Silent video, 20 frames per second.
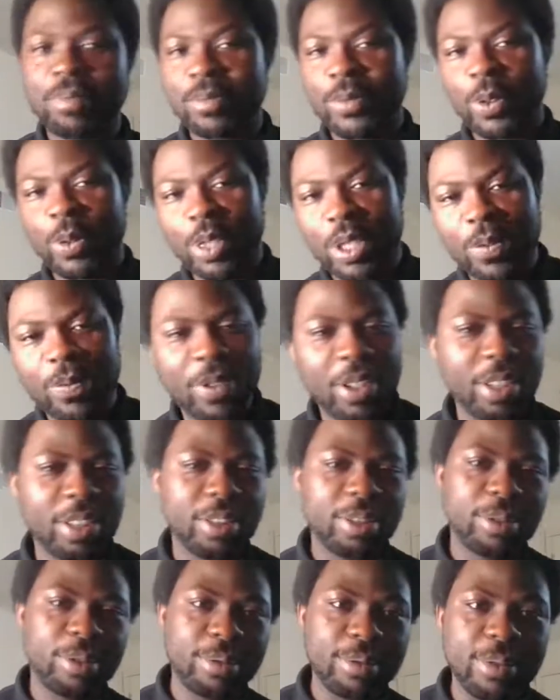Good
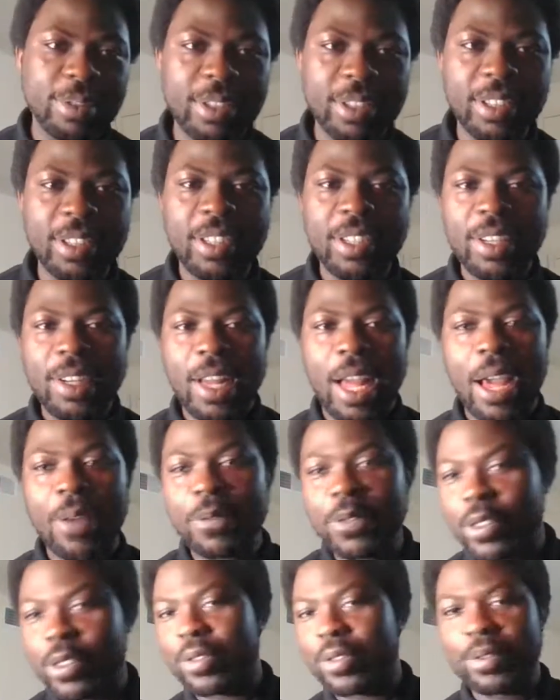evening, good
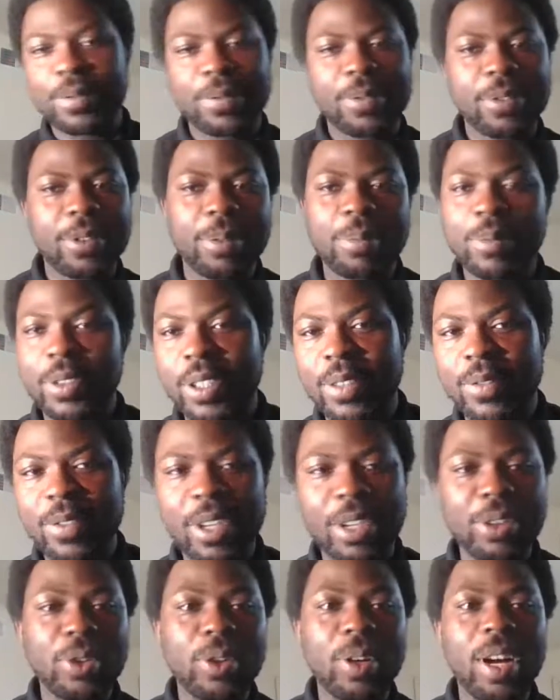afternoon from wherever
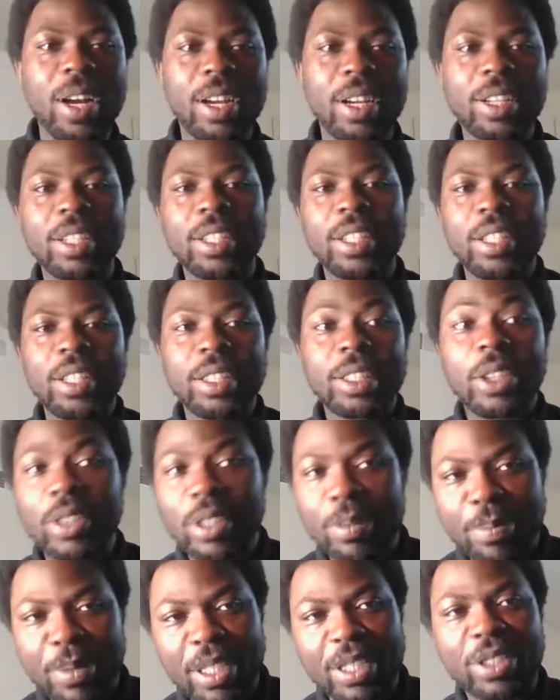you are, or
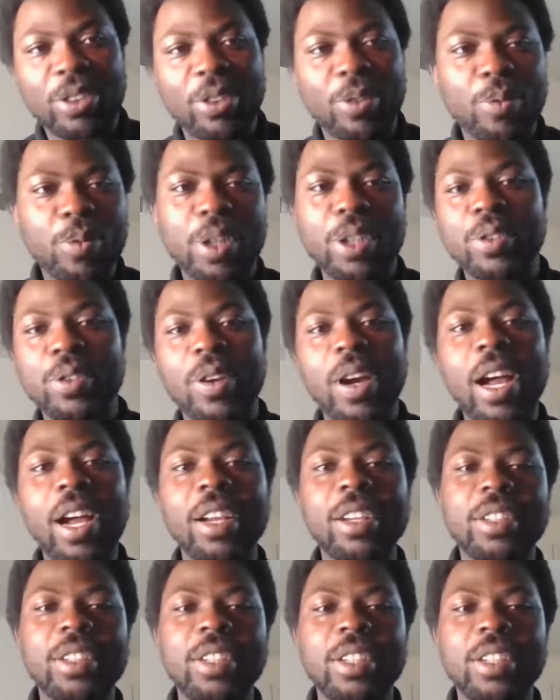depending on where you are.